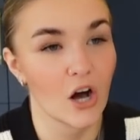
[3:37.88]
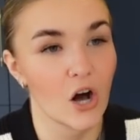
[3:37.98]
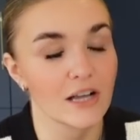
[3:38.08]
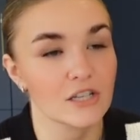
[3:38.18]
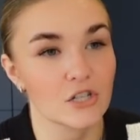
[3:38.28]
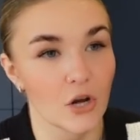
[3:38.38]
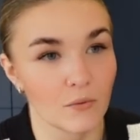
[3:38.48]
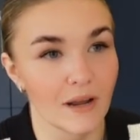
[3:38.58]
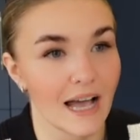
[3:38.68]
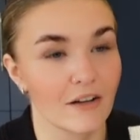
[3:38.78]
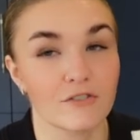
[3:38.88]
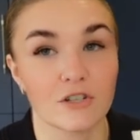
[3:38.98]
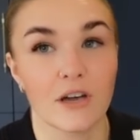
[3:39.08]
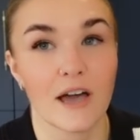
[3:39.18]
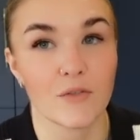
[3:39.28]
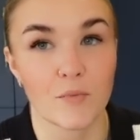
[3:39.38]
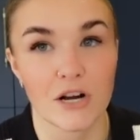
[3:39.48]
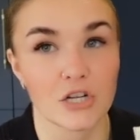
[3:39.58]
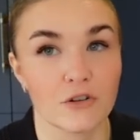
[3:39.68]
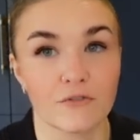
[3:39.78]
I don't have to have the
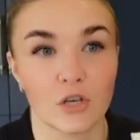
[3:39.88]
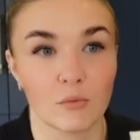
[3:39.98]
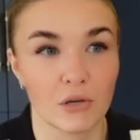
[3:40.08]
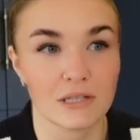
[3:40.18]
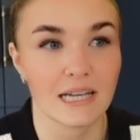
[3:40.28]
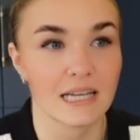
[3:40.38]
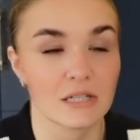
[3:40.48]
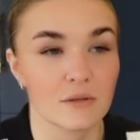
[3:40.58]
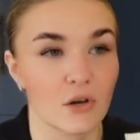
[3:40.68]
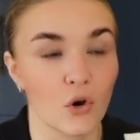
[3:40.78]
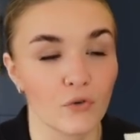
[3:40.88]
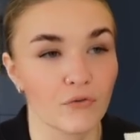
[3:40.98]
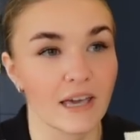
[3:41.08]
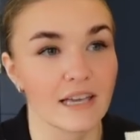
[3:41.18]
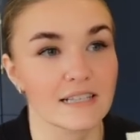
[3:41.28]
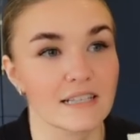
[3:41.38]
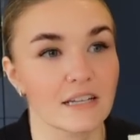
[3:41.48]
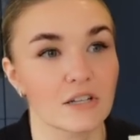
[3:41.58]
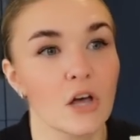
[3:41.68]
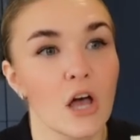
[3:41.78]
pressure of commuting into the office
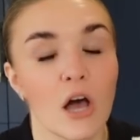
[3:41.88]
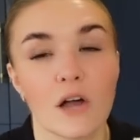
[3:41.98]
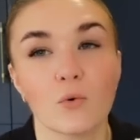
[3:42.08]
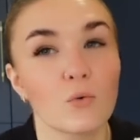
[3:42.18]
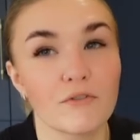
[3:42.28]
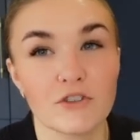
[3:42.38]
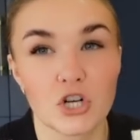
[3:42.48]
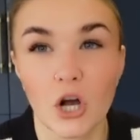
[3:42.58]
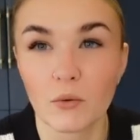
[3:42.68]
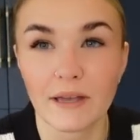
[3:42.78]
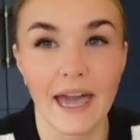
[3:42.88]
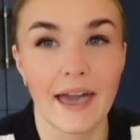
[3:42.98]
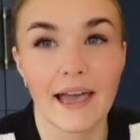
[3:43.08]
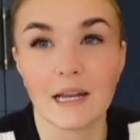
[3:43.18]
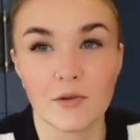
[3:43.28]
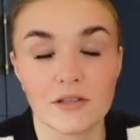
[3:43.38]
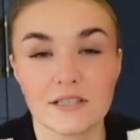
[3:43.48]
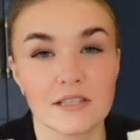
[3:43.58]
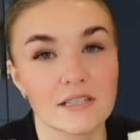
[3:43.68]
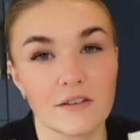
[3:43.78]
and all of the childcare
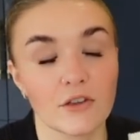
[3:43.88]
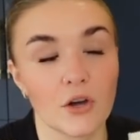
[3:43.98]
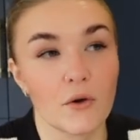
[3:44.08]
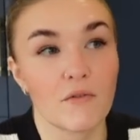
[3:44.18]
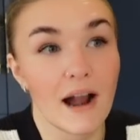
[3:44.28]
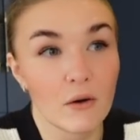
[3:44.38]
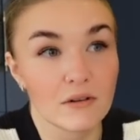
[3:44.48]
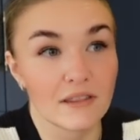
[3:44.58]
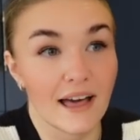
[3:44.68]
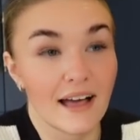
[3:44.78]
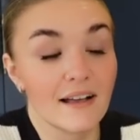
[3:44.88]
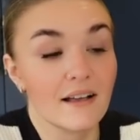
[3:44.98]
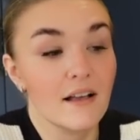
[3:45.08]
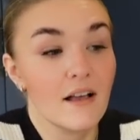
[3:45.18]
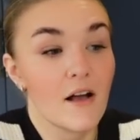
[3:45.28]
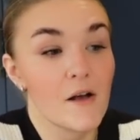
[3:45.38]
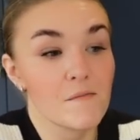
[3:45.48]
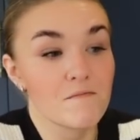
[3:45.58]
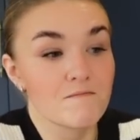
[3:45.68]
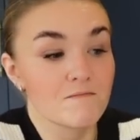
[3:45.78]
elements and stuff that go around that.
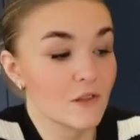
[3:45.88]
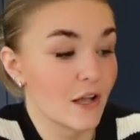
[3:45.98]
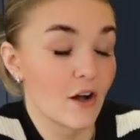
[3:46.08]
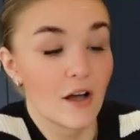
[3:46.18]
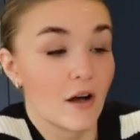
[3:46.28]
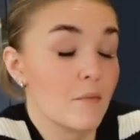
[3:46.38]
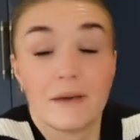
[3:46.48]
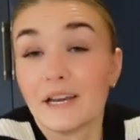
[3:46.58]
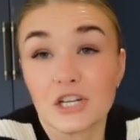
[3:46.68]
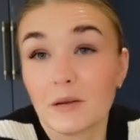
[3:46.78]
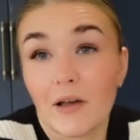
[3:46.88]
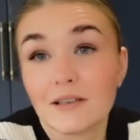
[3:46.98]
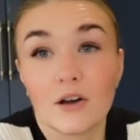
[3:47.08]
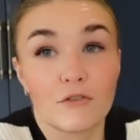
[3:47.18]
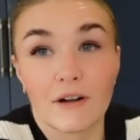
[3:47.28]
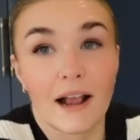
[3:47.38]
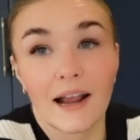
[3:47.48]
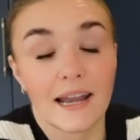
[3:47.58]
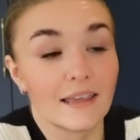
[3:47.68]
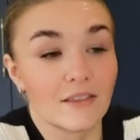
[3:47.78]
I'm pinching myself,
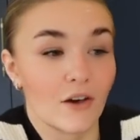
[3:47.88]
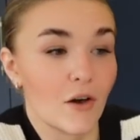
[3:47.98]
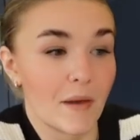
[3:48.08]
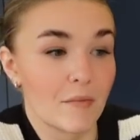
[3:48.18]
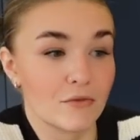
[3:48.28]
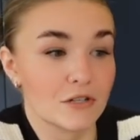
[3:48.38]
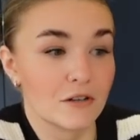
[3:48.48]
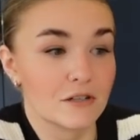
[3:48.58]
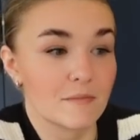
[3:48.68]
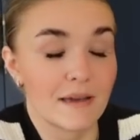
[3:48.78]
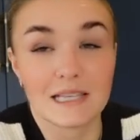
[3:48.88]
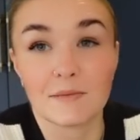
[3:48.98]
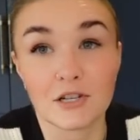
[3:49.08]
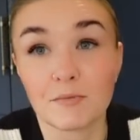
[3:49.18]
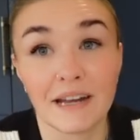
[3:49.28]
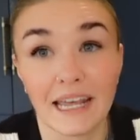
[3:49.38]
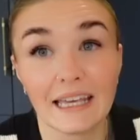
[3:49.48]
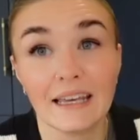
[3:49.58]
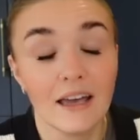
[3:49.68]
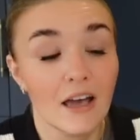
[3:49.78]
frankly, that I'm able to make this much
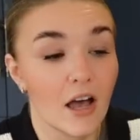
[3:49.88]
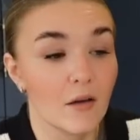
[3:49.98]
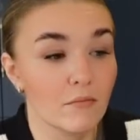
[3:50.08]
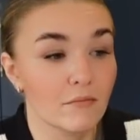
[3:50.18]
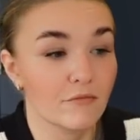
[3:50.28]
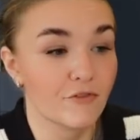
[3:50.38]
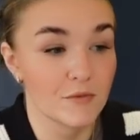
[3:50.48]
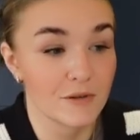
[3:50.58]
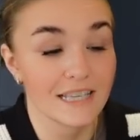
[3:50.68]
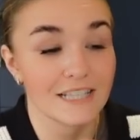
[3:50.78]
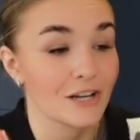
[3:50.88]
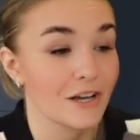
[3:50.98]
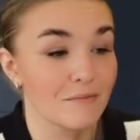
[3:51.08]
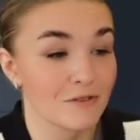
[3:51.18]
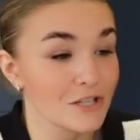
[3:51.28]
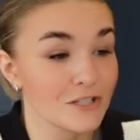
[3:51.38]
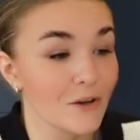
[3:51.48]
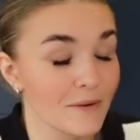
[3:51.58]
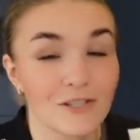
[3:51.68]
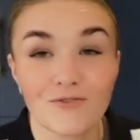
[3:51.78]
money from doing this, and I am just
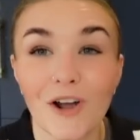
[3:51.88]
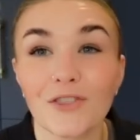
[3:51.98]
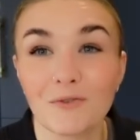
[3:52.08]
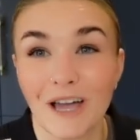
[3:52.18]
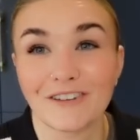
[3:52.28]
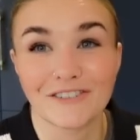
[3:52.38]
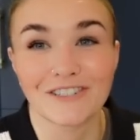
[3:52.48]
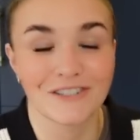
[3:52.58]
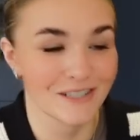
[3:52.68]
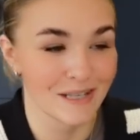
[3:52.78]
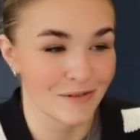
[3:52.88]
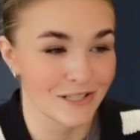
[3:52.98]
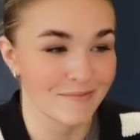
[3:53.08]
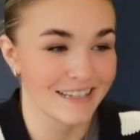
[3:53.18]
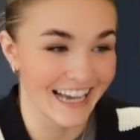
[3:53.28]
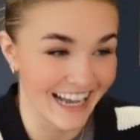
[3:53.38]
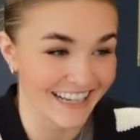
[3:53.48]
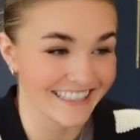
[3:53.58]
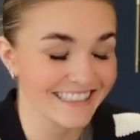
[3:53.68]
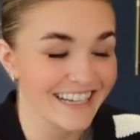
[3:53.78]
going to ride the wave for as long as I possibly
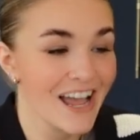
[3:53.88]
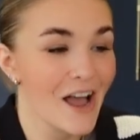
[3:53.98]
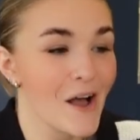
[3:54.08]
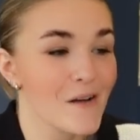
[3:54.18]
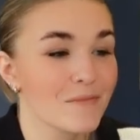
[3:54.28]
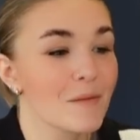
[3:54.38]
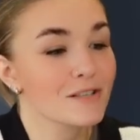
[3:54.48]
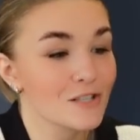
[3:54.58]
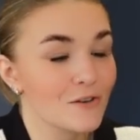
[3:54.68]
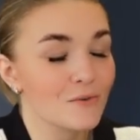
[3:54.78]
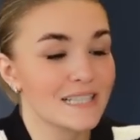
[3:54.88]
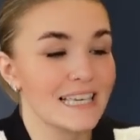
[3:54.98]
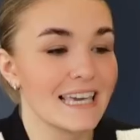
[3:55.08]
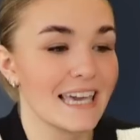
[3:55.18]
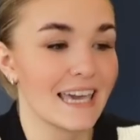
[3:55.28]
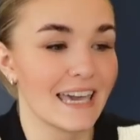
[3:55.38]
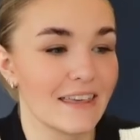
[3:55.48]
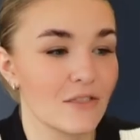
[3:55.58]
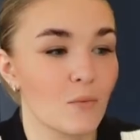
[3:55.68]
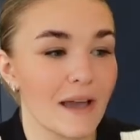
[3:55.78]
can. But so you'll see
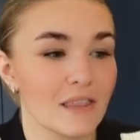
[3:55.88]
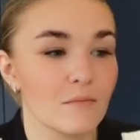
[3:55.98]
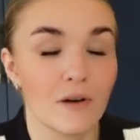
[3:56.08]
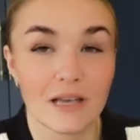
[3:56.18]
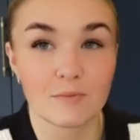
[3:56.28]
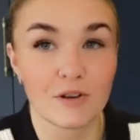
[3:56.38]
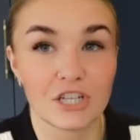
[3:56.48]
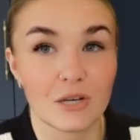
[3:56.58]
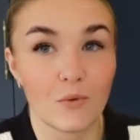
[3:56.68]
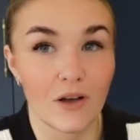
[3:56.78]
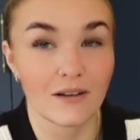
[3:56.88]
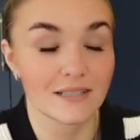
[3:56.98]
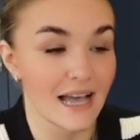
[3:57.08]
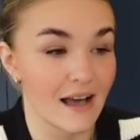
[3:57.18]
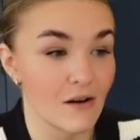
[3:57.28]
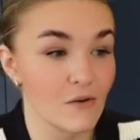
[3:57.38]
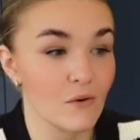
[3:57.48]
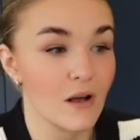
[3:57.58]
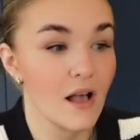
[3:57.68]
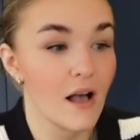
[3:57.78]
here, the way that my spreadsheet works
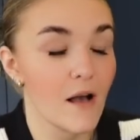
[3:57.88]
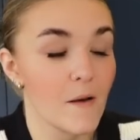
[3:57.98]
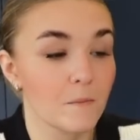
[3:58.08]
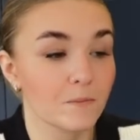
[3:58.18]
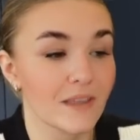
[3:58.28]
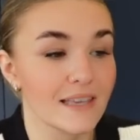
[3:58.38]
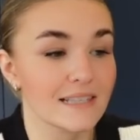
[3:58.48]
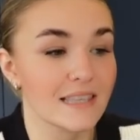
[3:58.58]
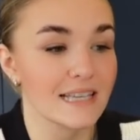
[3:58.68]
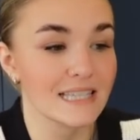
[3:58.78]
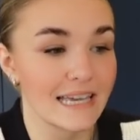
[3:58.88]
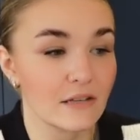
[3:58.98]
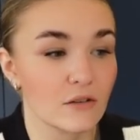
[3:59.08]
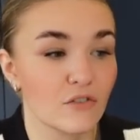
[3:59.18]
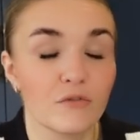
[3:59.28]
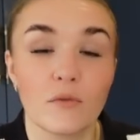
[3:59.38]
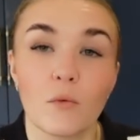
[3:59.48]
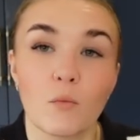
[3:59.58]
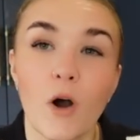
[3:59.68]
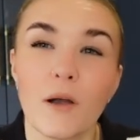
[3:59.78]
out is that it takes off
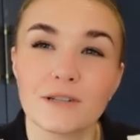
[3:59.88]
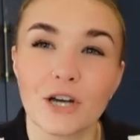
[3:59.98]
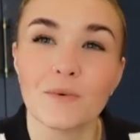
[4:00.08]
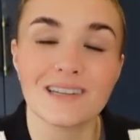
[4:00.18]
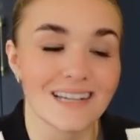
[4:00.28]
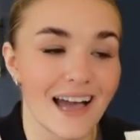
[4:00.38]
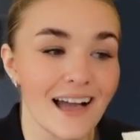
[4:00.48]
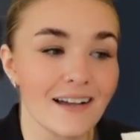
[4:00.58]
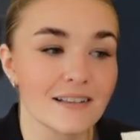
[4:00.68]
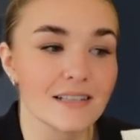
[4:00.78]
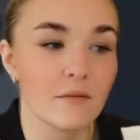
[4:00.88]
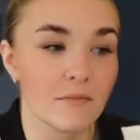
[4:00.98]
what I would owe in tax, and